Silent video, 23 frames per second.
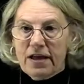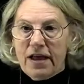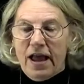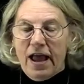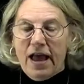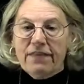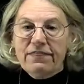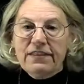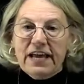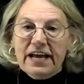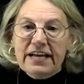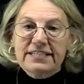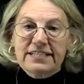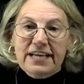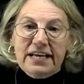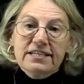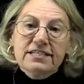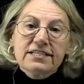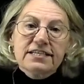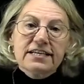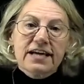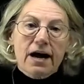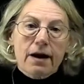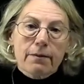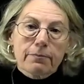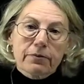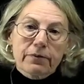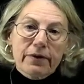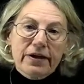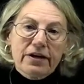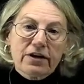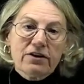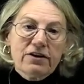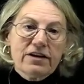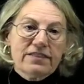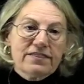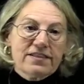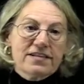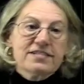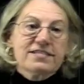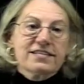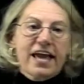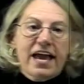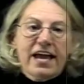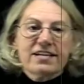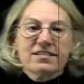And the identity operator in
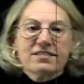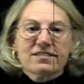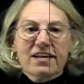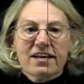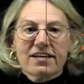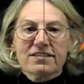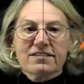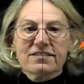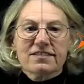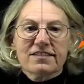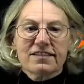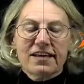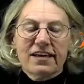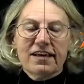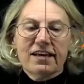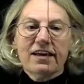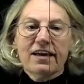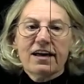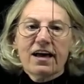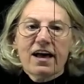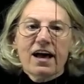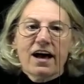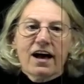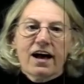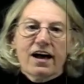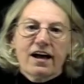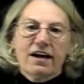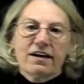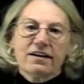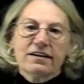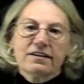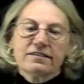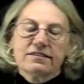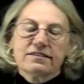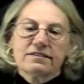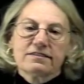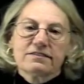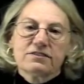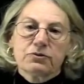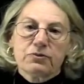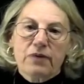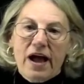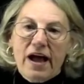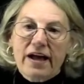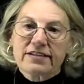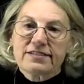this case is the
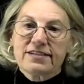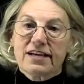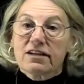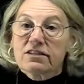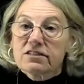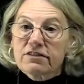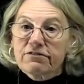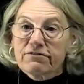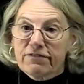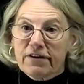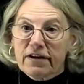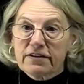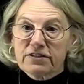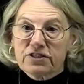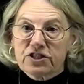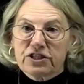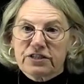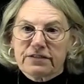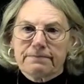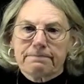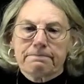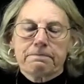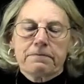Dirac delta function.